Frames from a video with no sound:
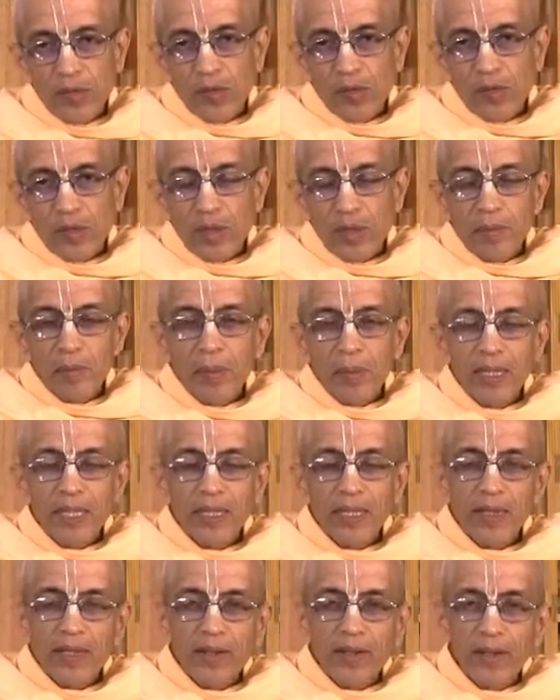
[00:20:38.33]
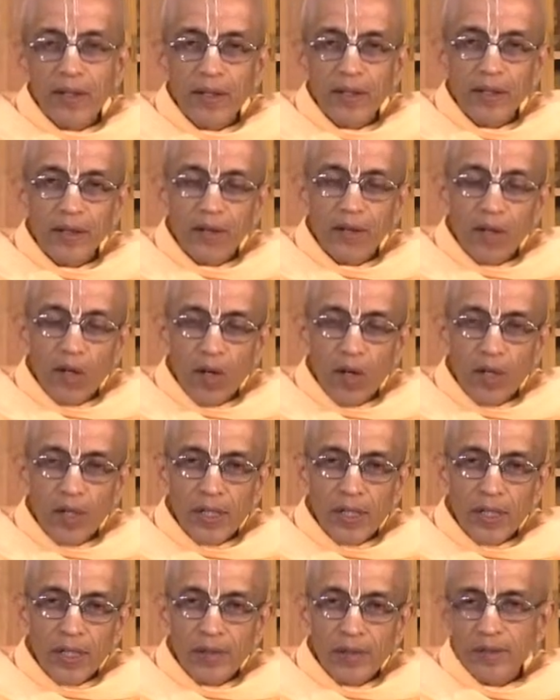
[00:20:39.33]
You simply uh,
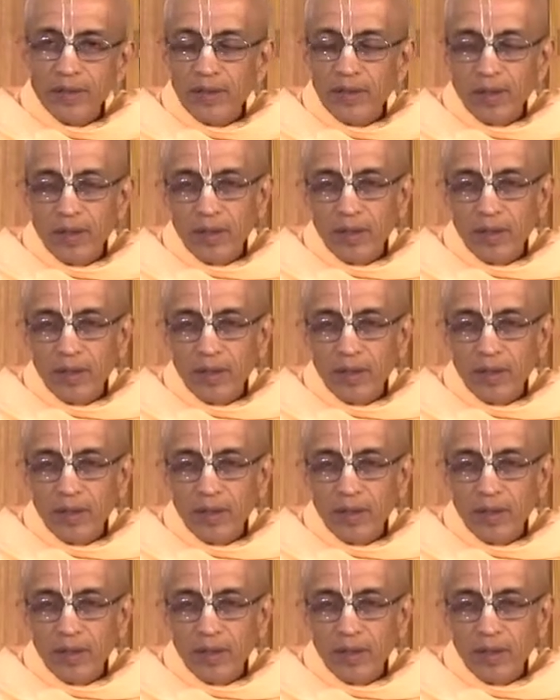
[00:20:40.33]
order